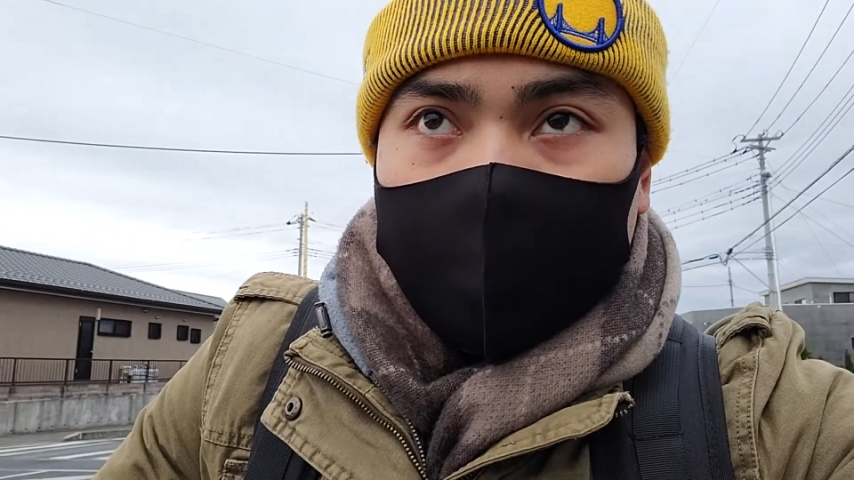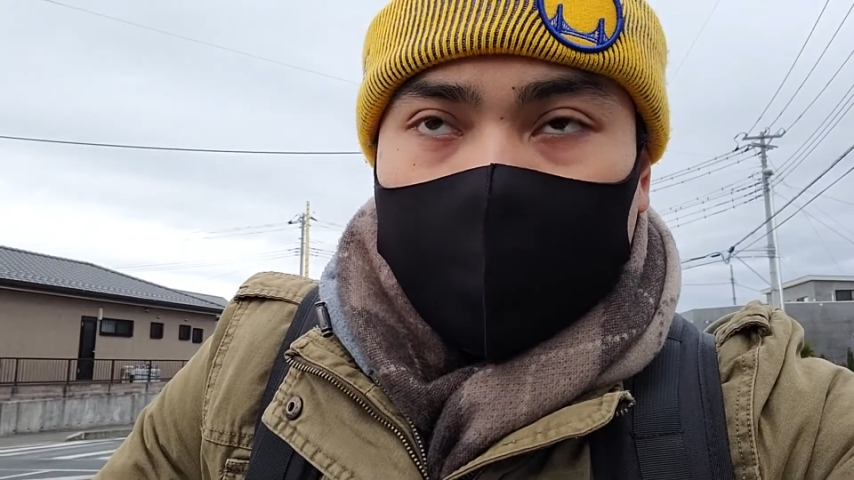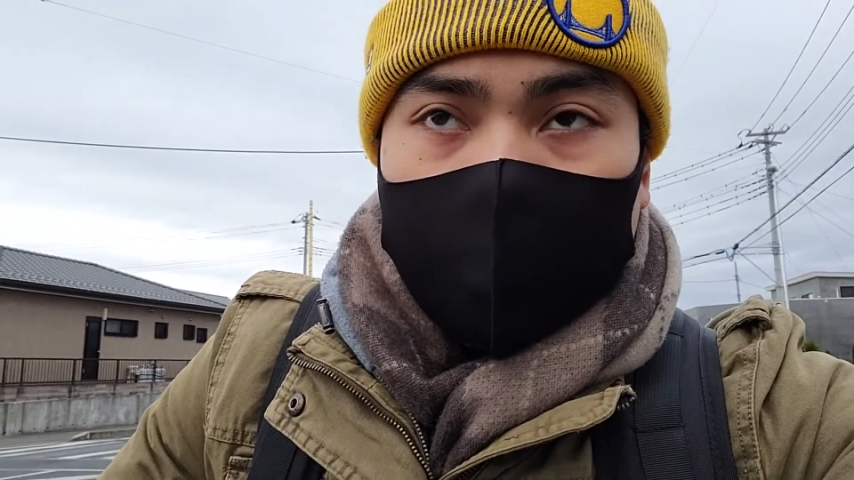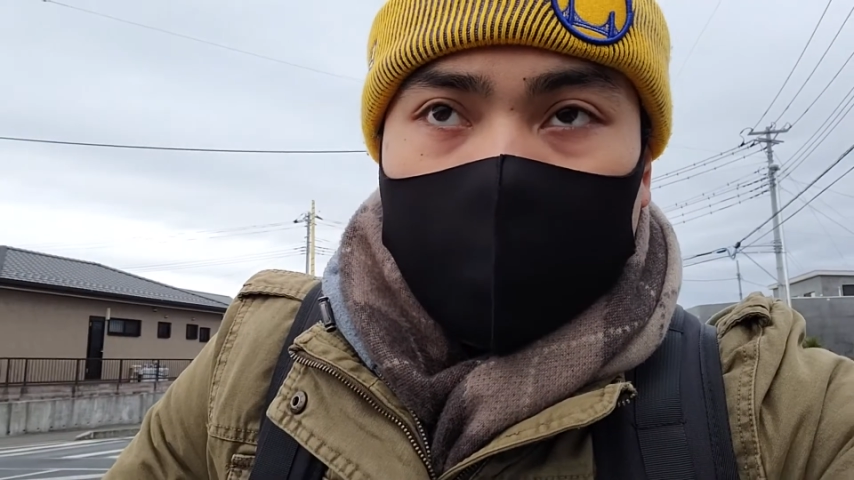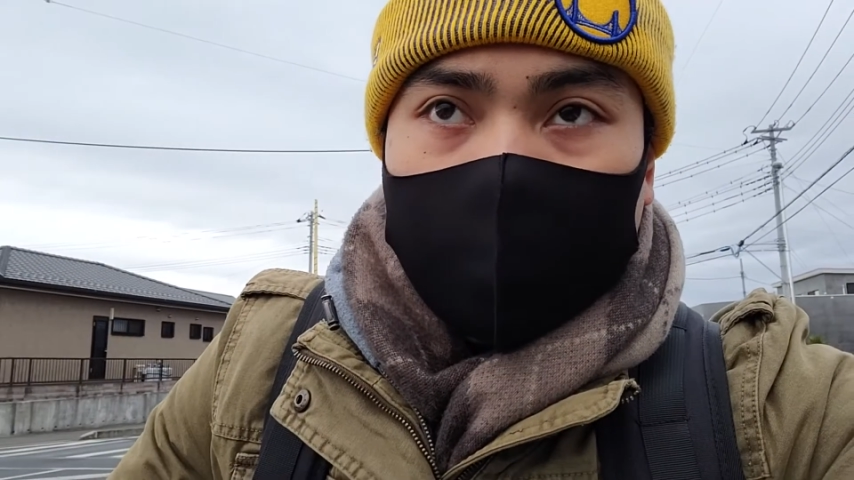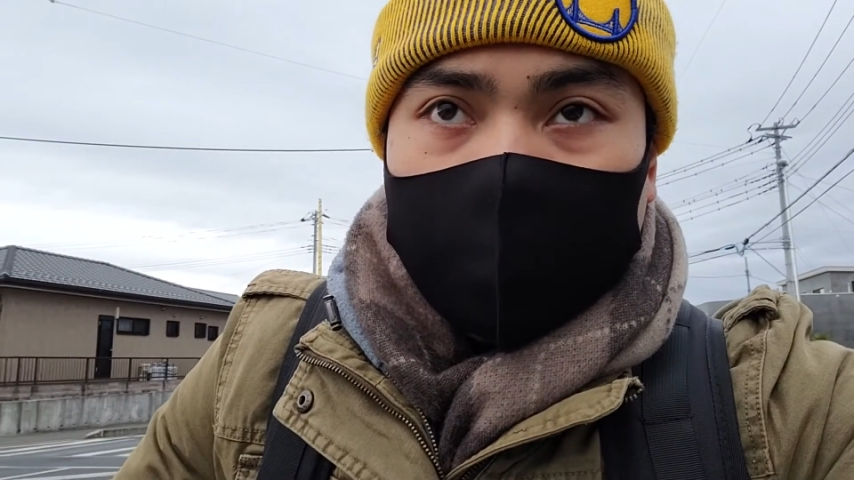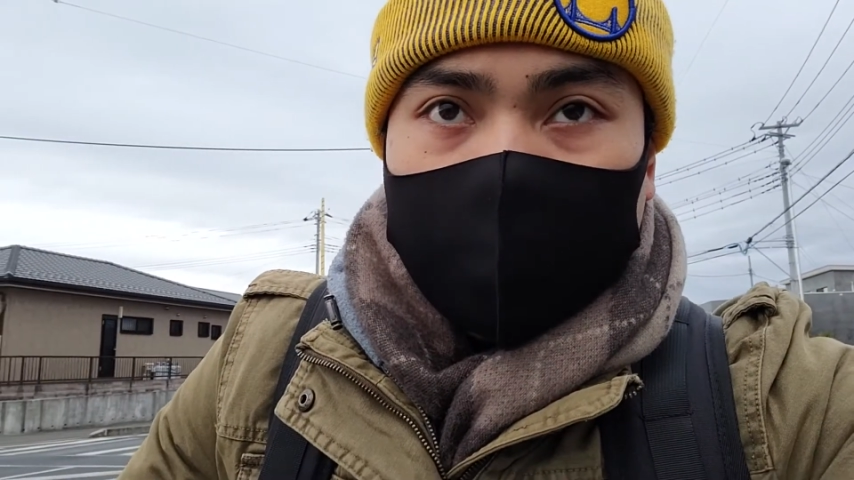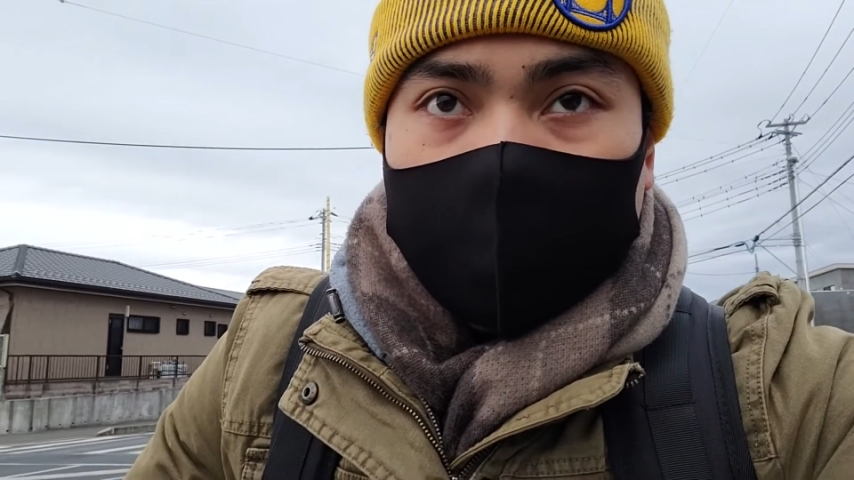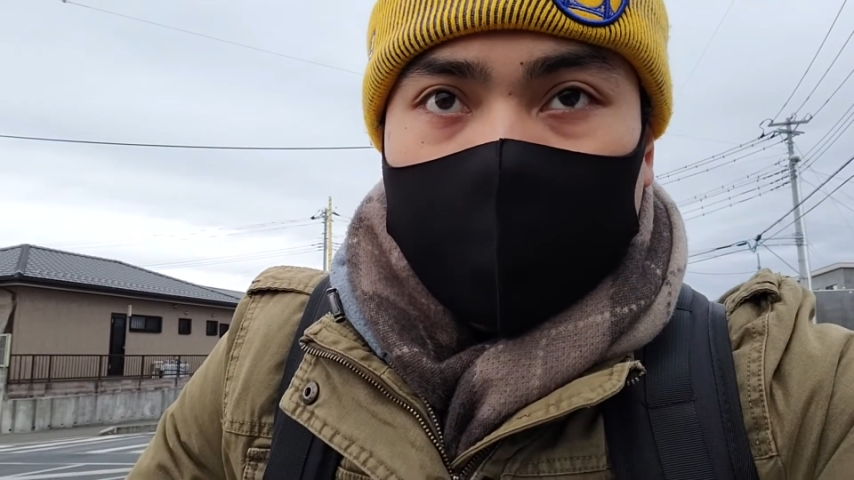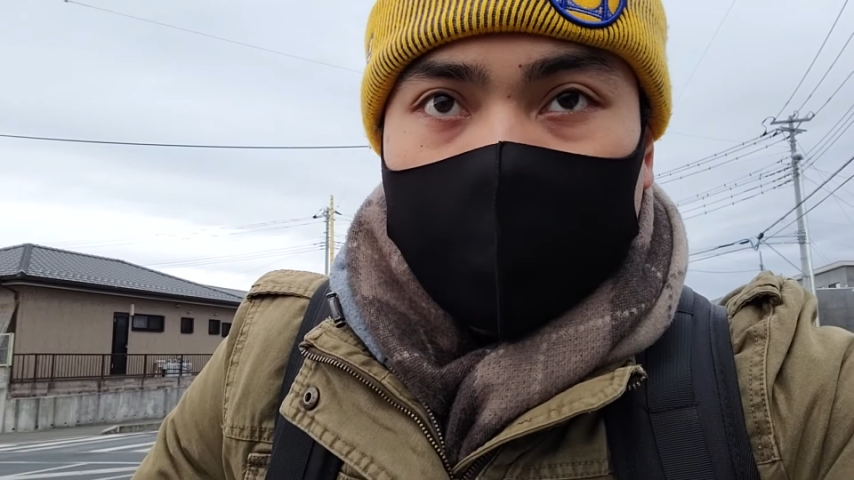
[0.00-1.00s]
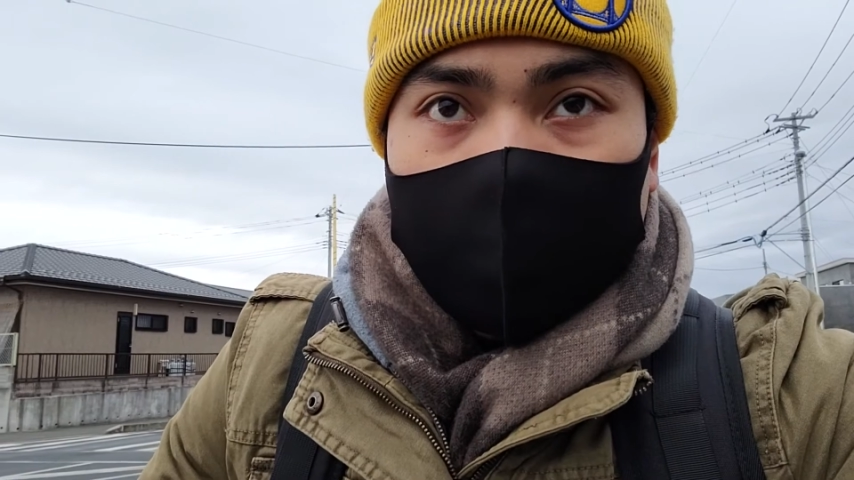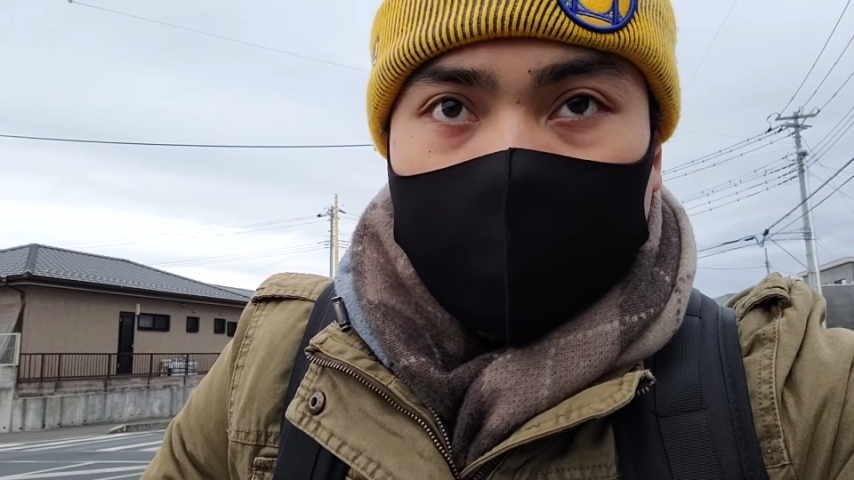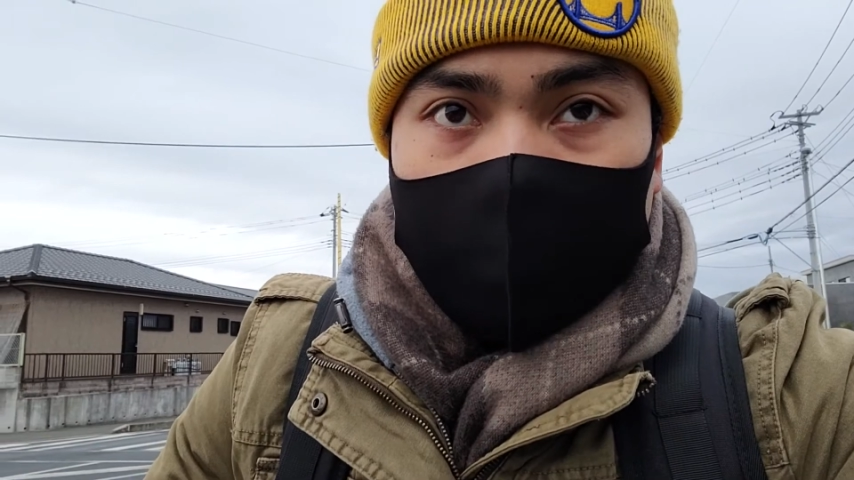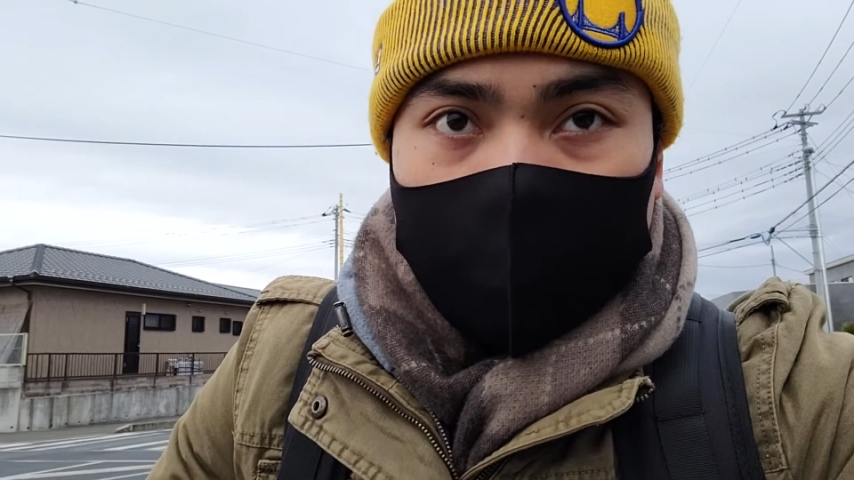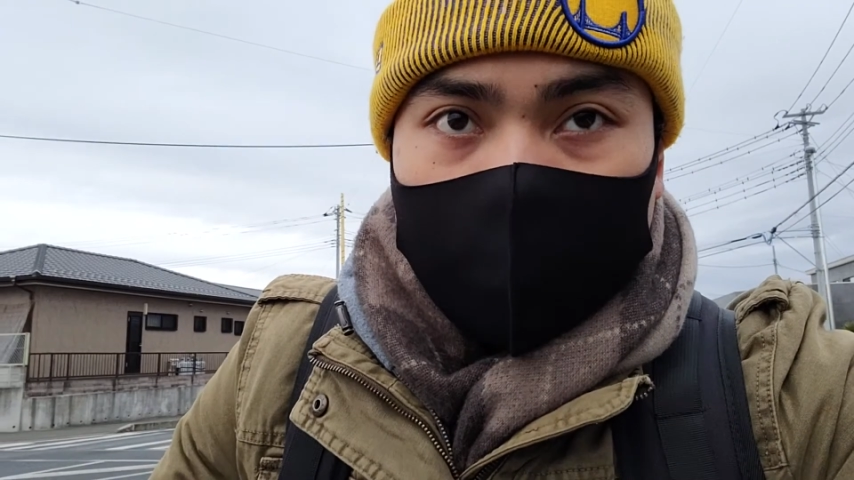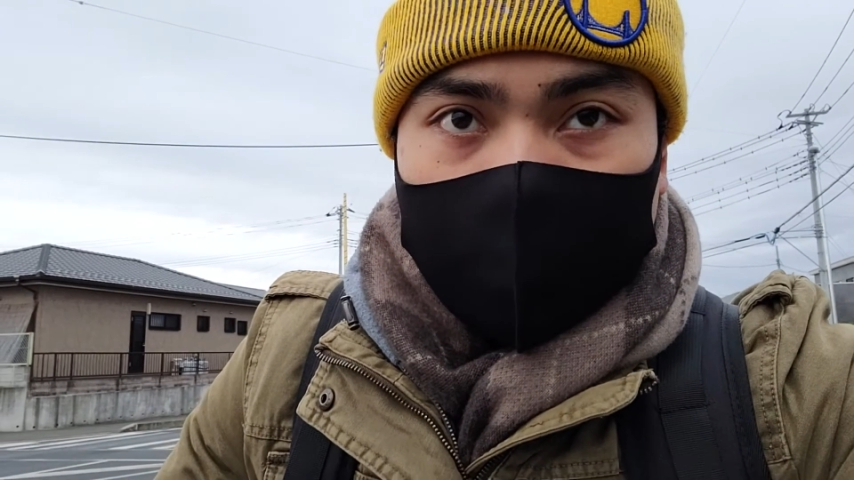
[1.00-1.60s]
It could be more expensive, it could be cheaper,